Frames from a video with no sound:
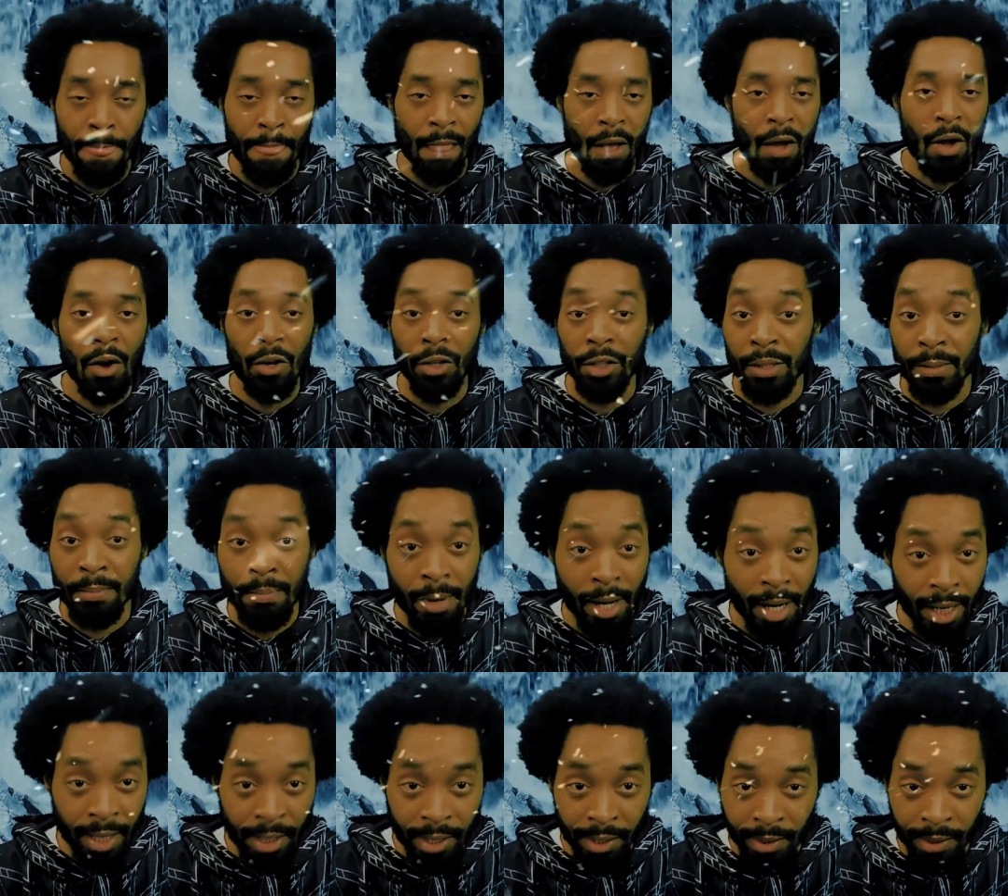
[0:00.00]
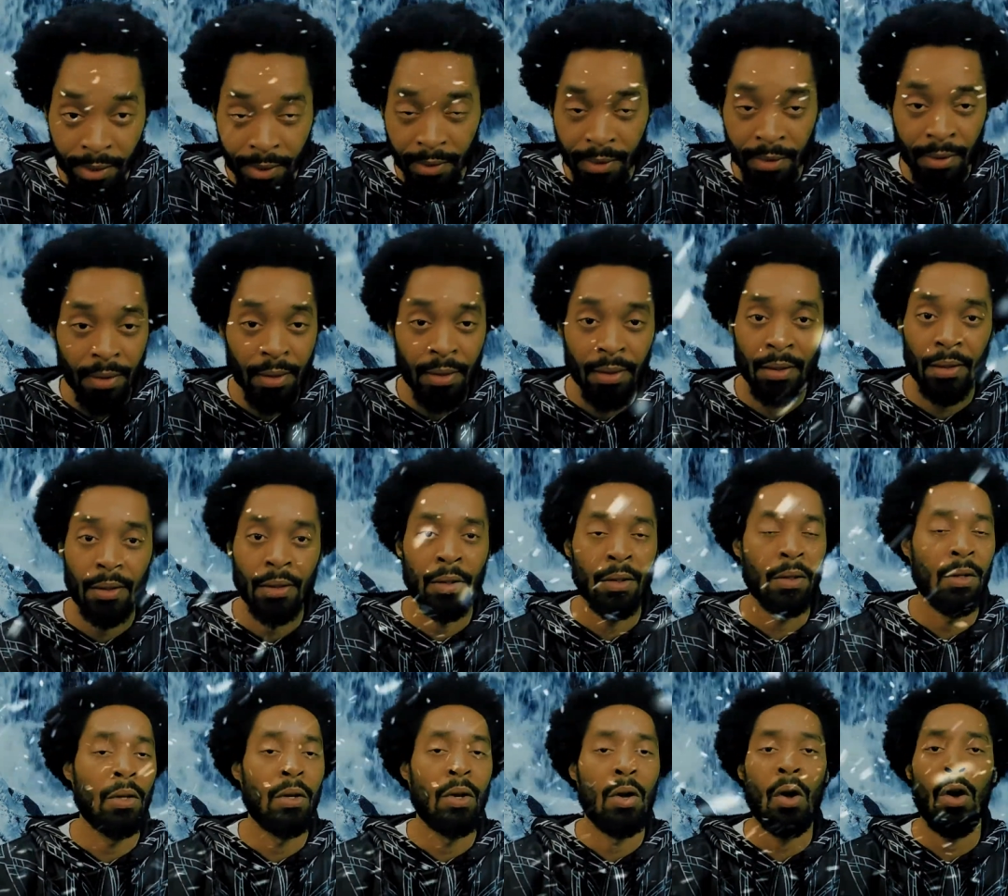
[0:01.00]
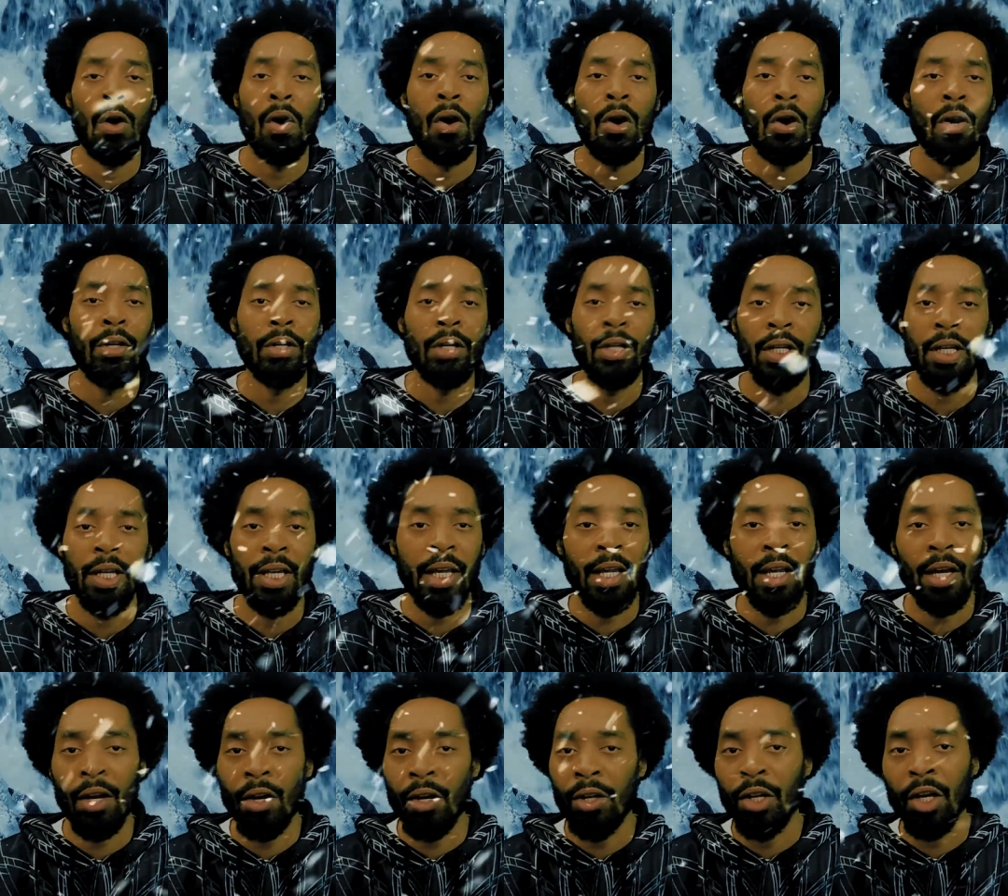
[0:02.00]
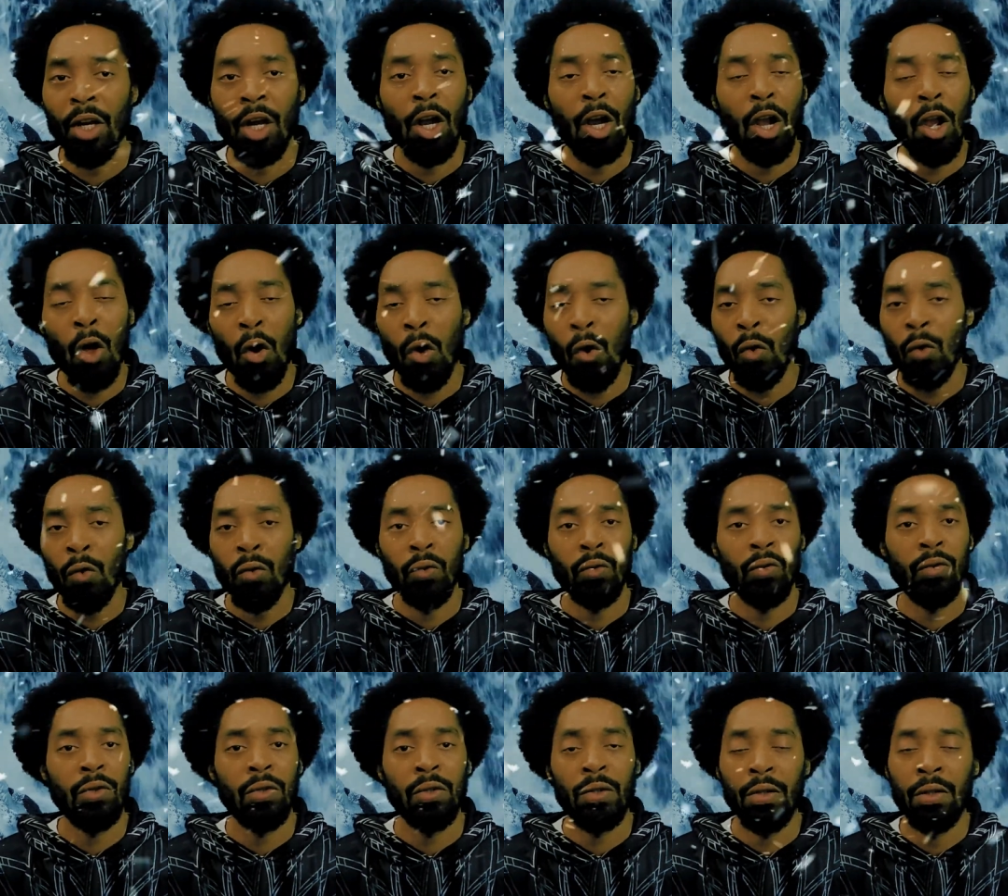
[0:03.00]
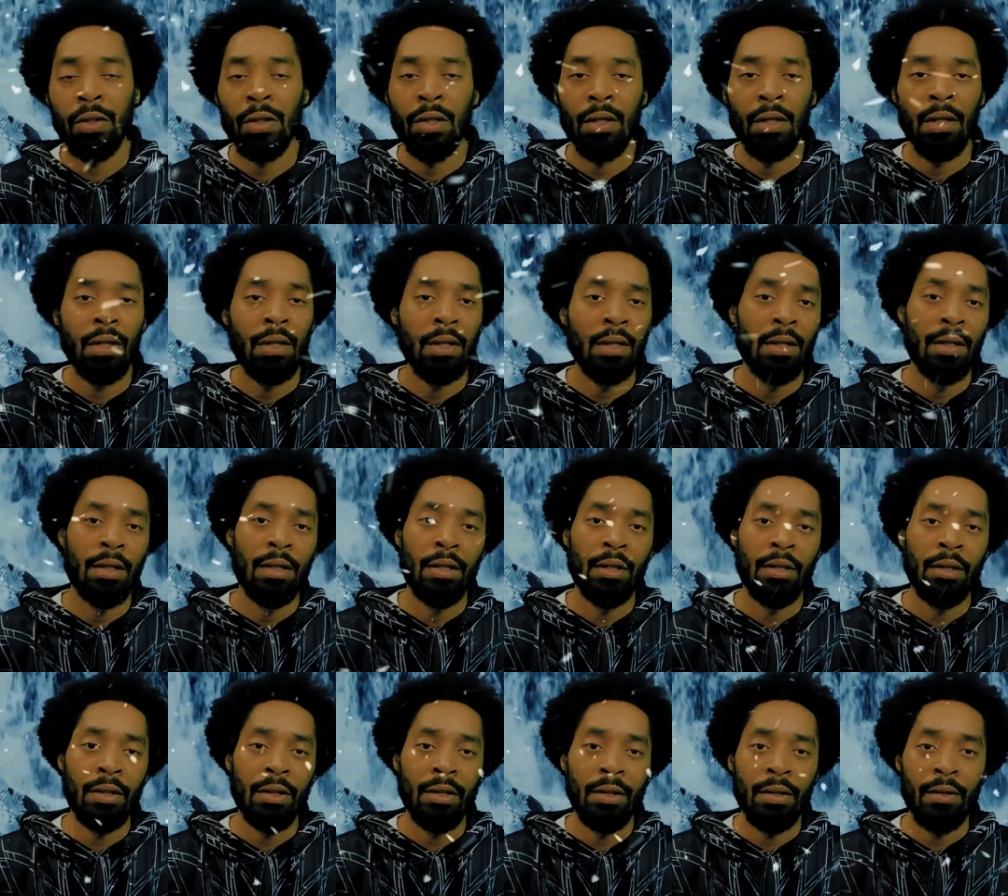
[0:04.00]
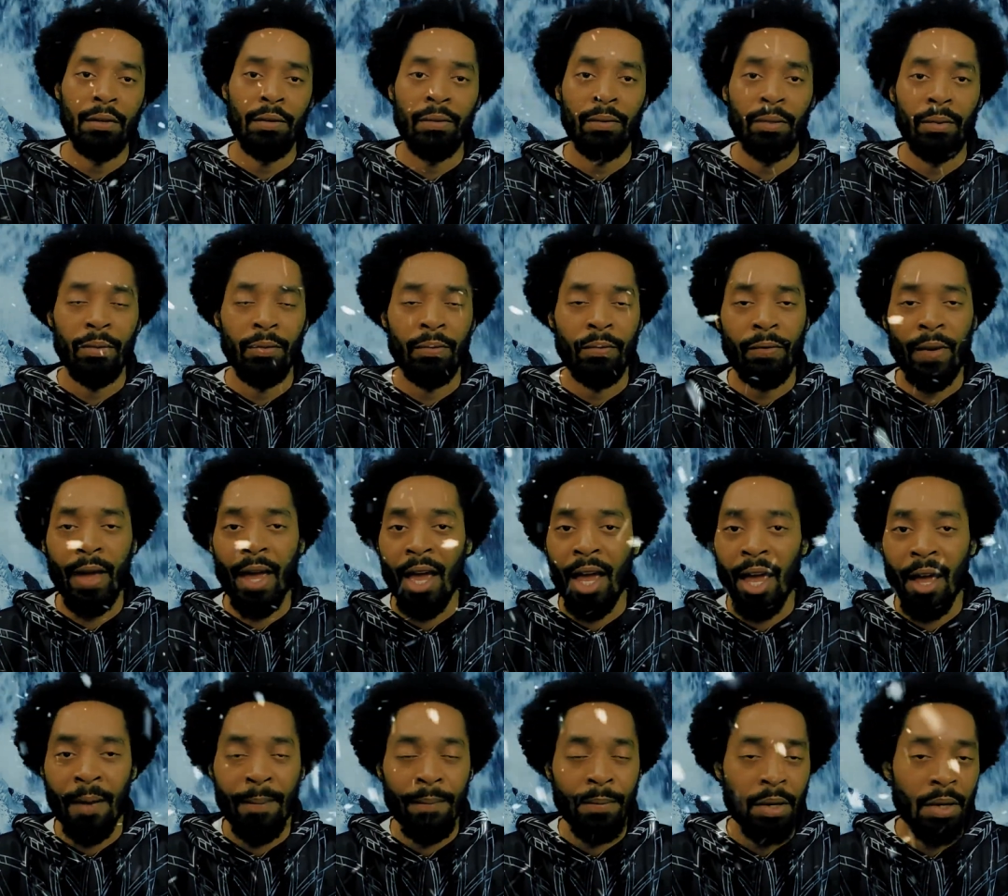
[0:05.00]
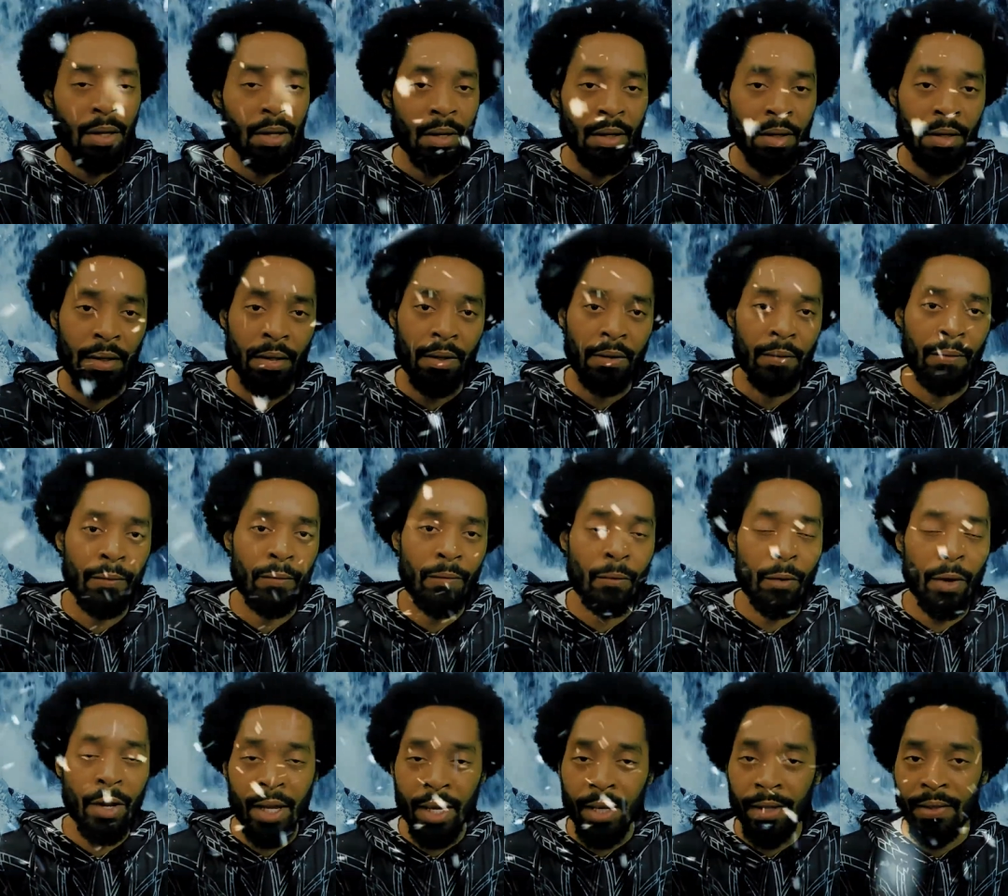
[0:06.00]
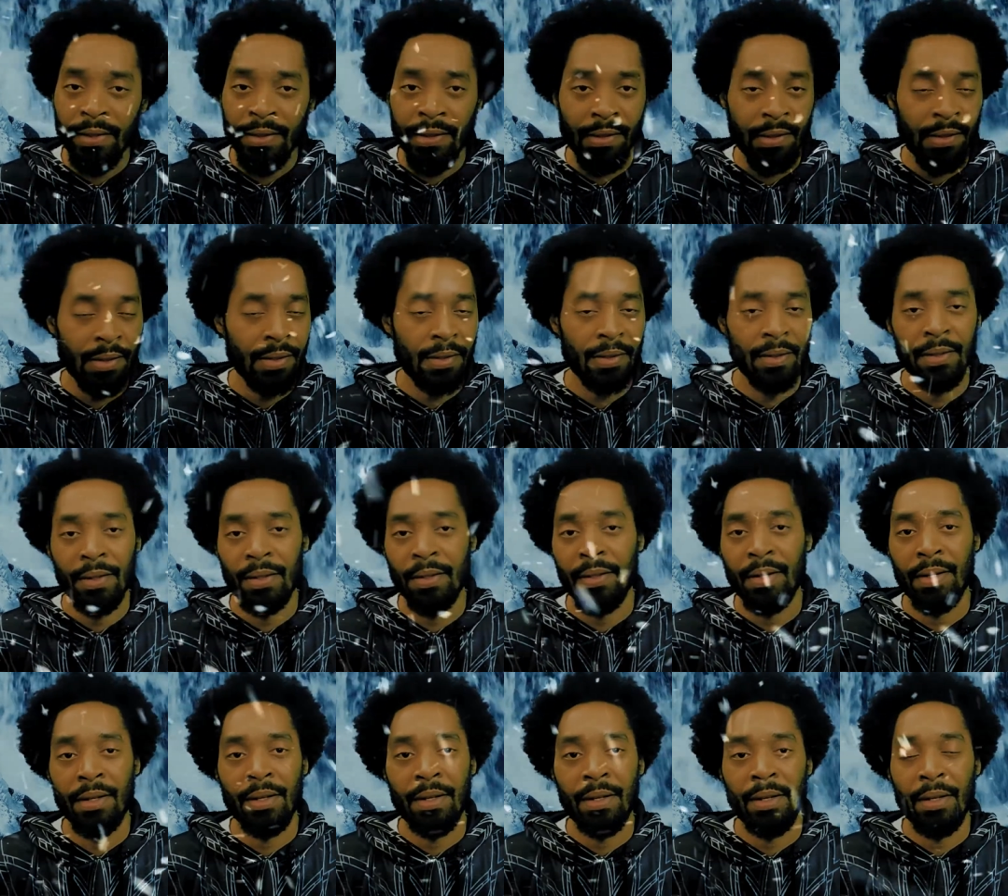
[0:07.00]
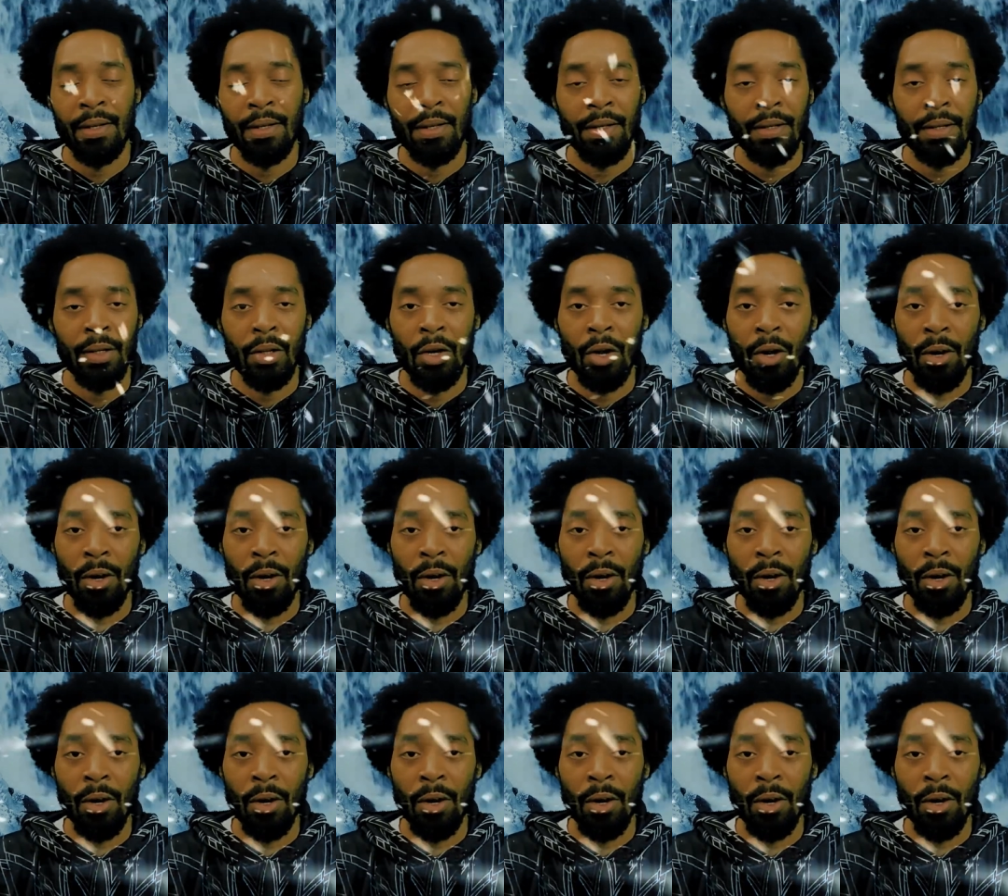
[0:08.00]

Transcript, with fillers: All your money, all your gear, your clothes, your, your, your fam, your, your friends, you know